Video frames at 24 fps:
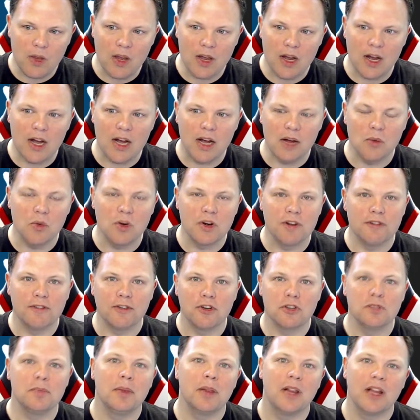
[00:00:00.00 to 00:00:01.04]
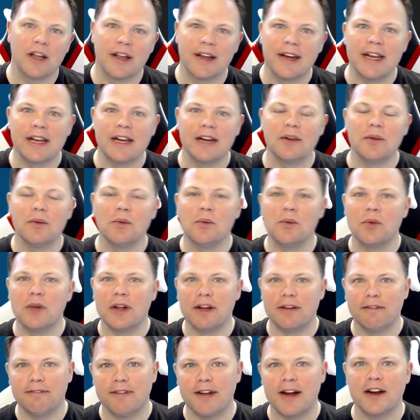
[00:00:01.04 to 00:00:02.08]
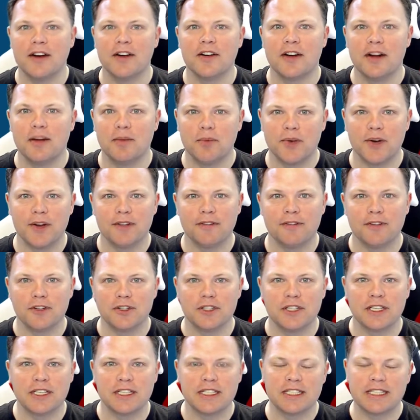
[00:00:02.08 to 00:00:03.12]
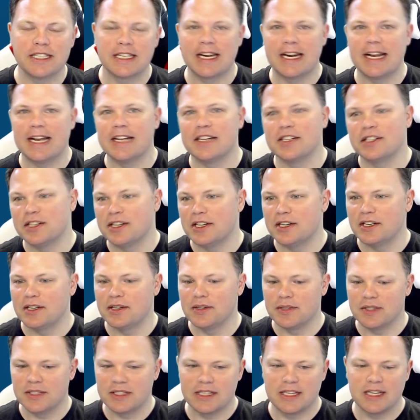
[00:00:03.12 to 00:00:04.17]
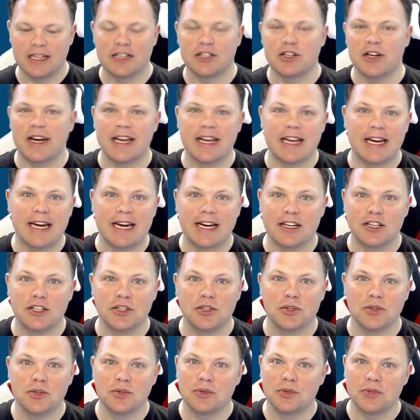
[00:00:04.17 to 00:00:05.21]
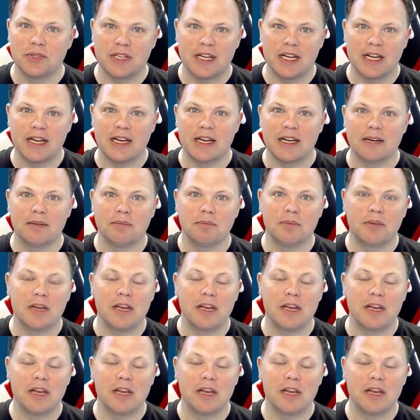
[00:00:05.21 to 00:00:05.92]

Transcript: when you first plug it in and fire it up, one of the first things it's going to ask you to do is it's going to try and connect to, say,